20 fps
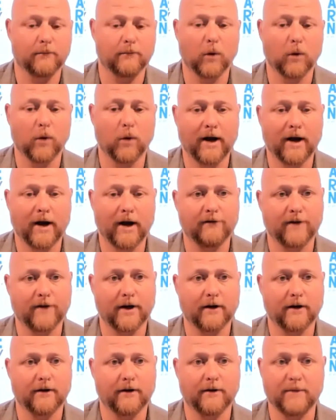But what I
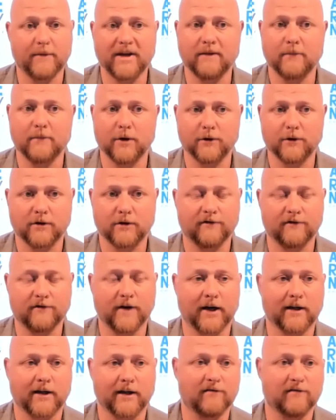found to be the most
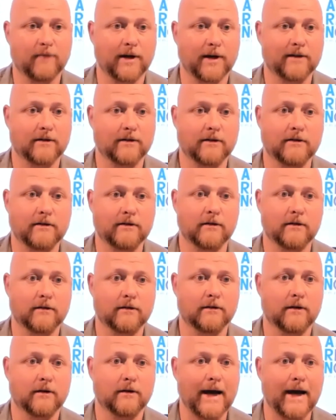effective message
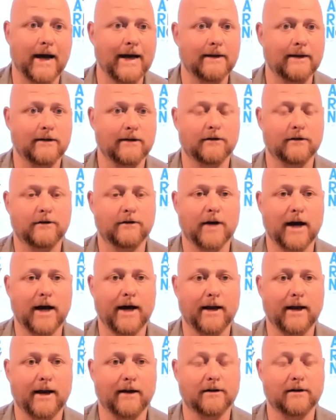is, hey, this is
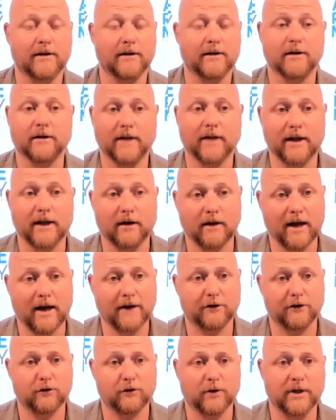Chad. I sent you a letter
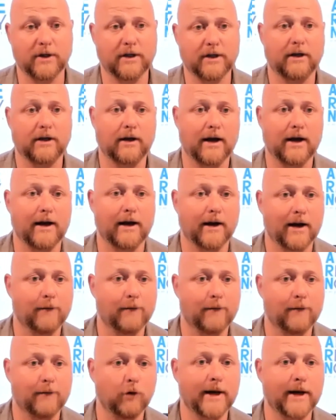last week. Had a
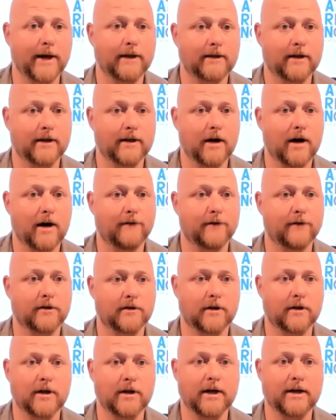couple minutes in the
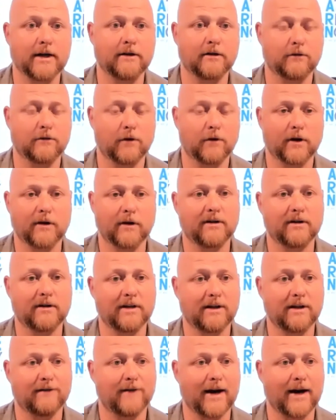office today. Just wanted to
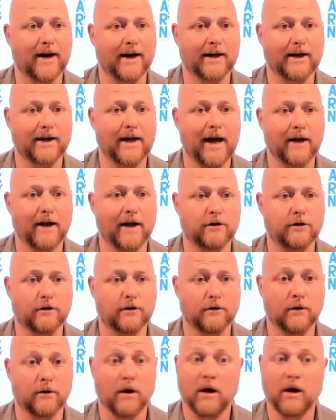see if I could catch
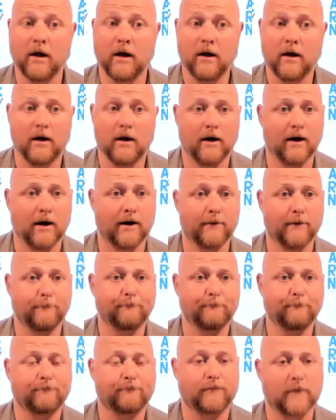you.
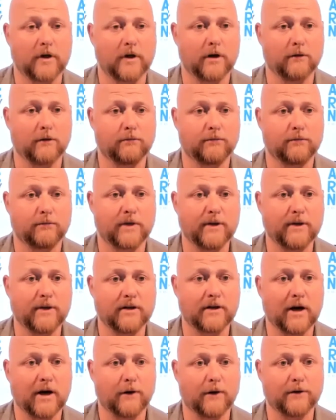You know, give me a
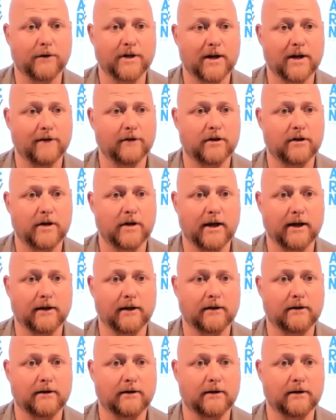shout when you have a
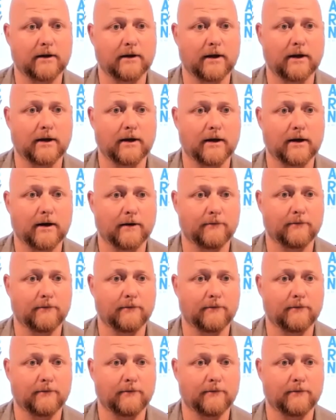chance. And